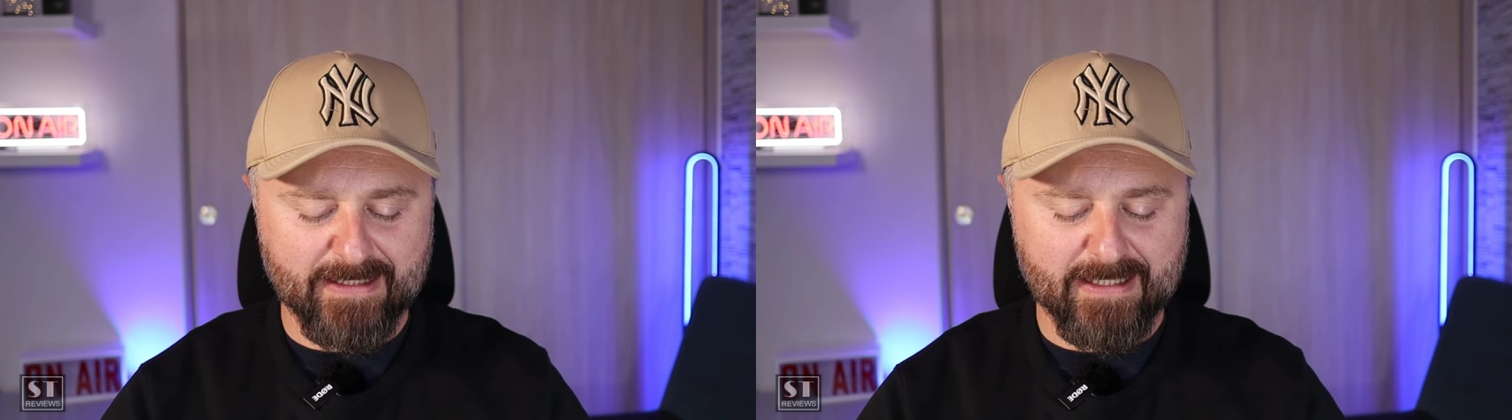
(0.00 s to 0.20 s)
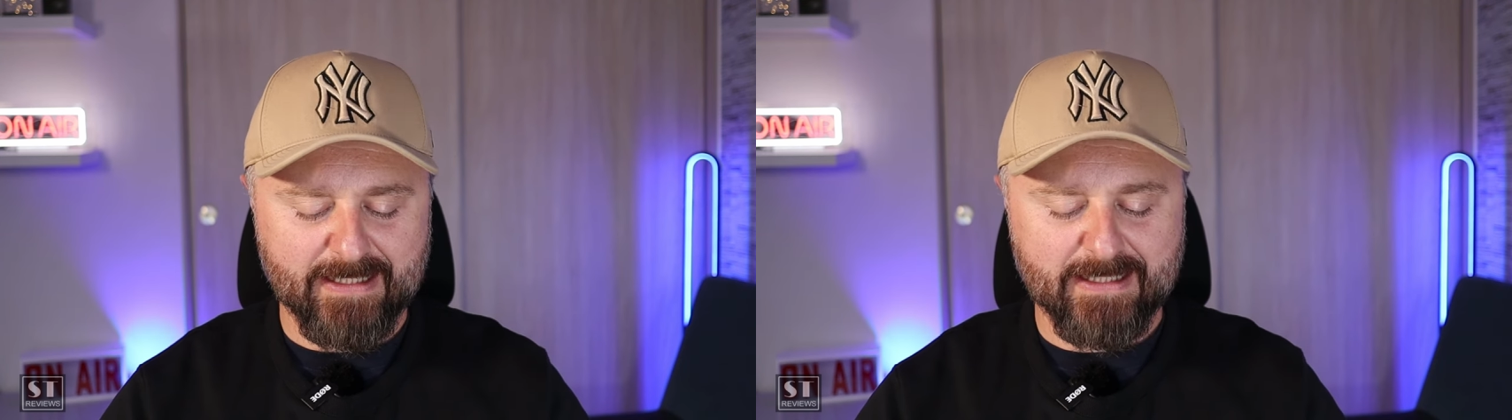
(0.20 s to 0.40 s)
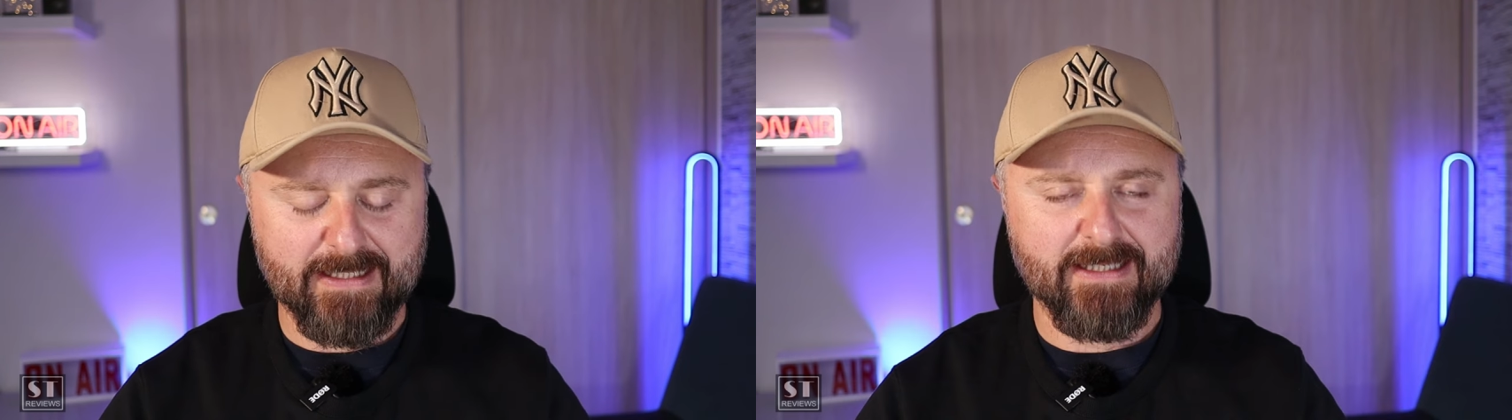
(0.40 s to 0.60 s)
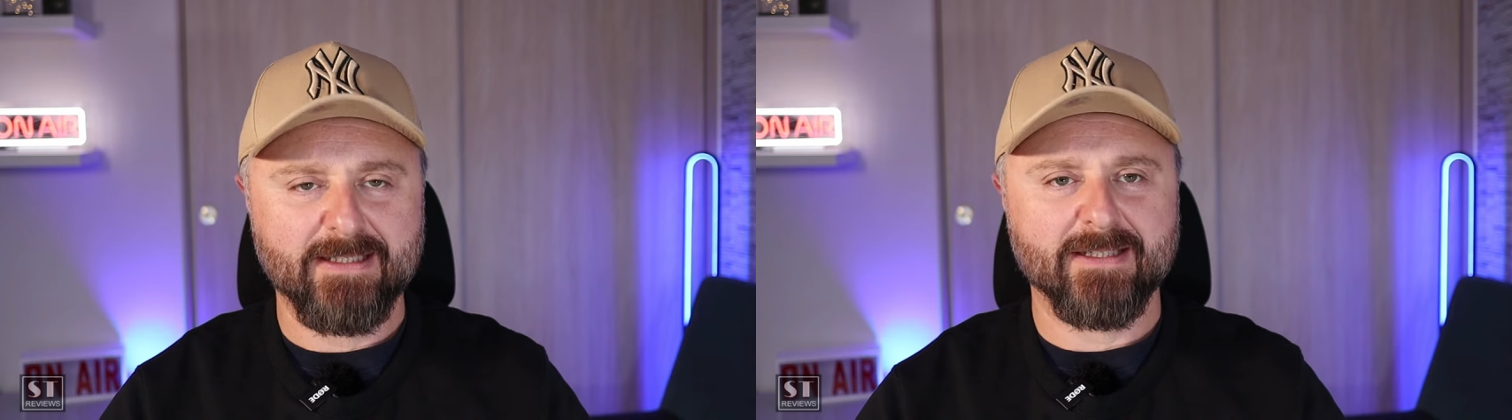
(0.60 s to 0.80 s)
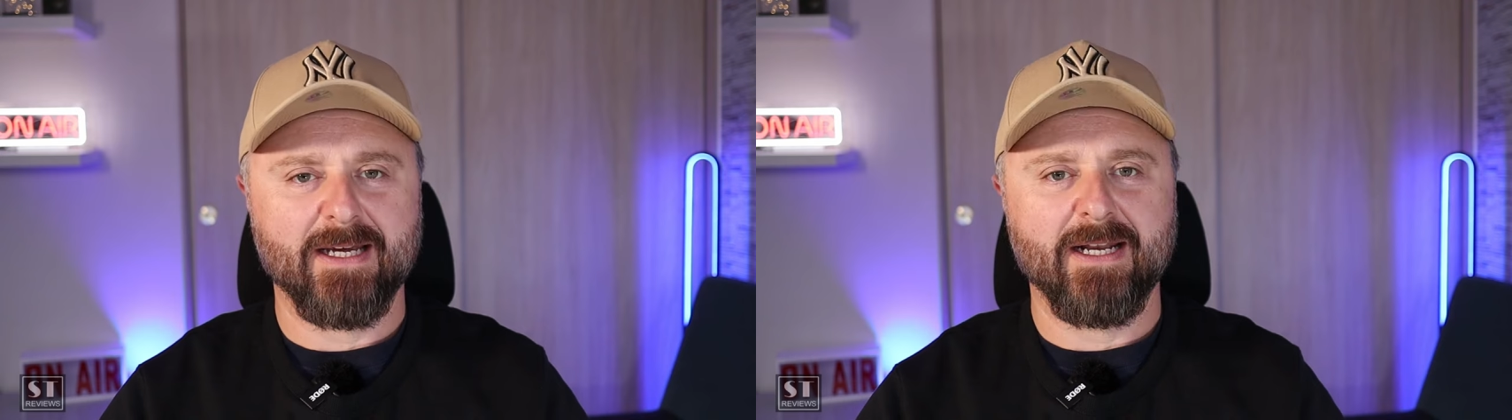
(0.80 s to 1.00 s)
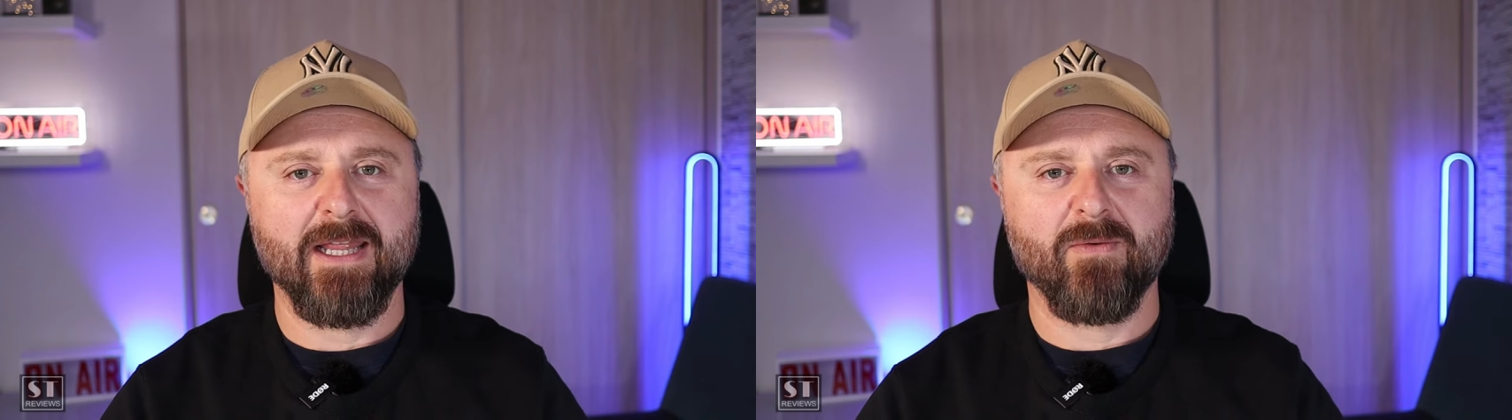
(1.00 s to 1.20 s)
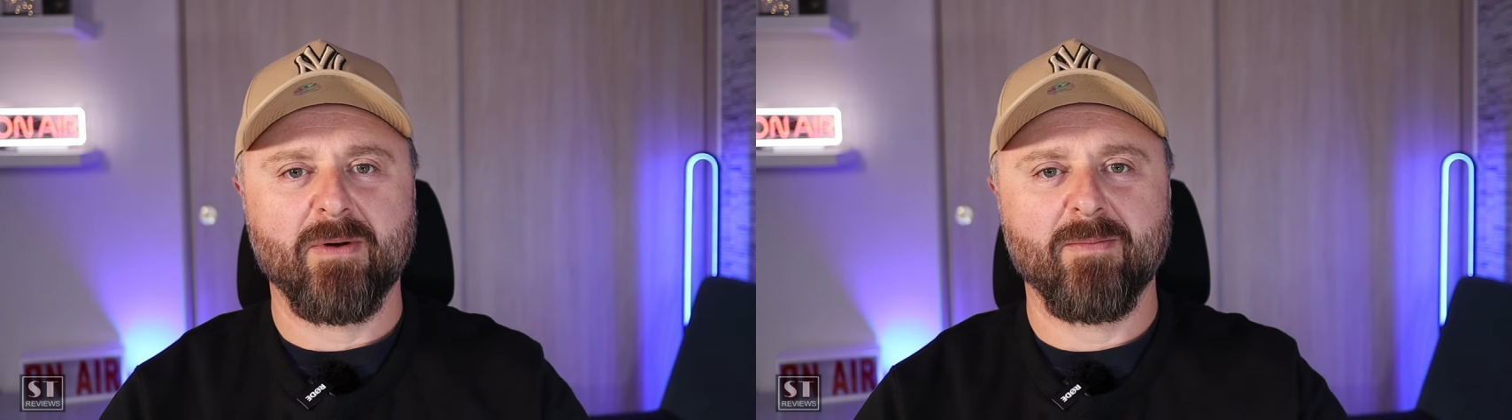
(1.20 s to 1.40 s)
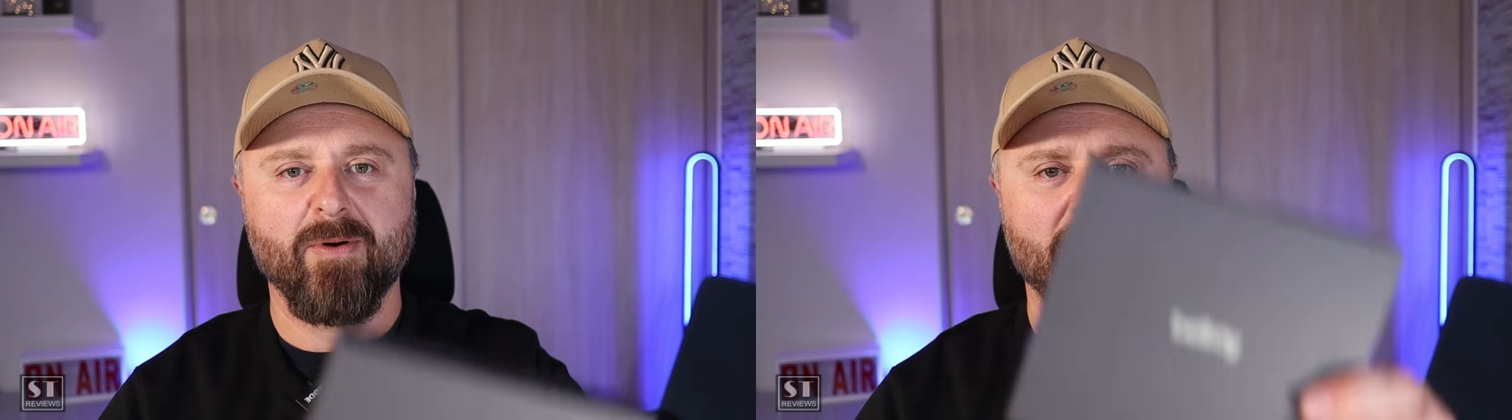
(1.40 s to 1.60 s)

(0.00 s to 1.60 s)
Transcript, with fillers: today is another one